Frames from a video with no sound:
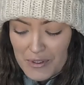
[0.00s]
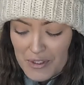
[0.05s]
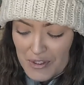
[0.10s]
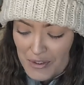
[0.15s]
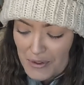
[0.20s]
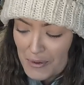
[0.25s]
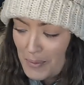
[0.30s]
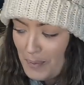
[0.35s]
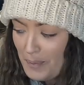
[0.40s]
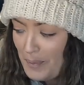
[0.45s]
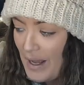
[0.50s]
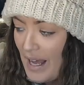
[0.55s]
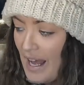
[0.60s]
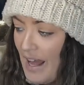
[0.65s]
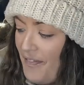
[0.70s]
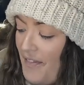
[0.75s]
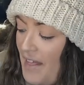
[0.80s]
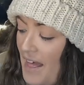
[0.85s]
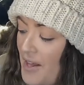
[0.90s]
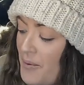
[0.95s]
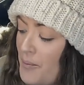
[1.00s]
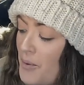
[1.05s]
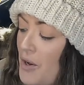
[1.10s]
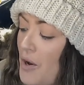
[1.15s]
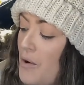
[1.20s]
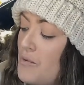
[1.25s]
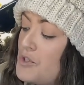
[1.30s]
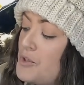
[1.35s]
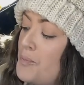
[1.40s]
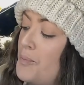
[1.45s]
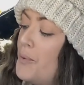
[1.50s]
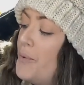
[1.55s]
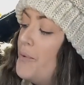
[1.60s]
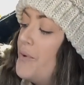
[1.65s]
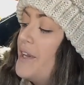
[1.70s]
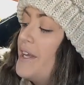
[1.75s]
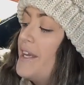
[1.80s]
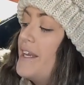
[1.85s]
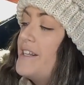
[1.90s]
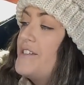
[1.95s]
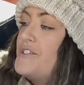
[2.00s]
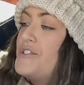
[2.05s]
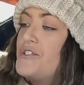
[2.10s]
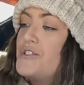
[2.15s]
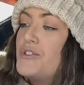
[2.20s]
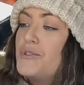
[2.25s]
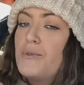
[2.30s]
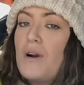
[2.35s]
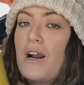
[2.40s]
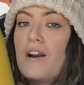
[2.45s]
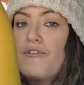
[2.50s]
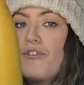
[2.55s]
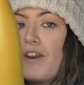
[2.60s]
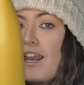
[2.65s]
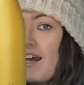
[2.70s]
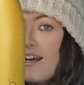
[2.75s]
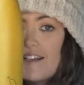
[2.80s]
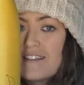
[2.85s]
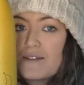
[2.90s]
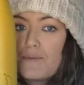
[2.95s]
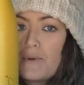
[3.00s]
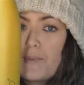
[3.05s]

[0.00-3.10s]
soup, and then we're going to put it into our flask.